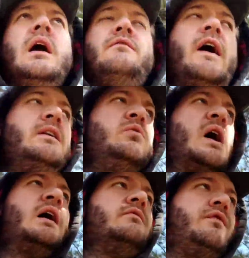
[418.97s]
if I do
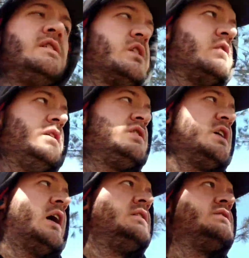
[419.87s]
not physically
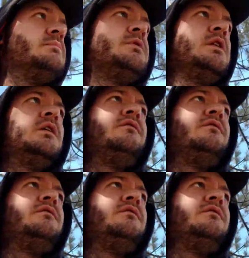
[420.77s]
sign something,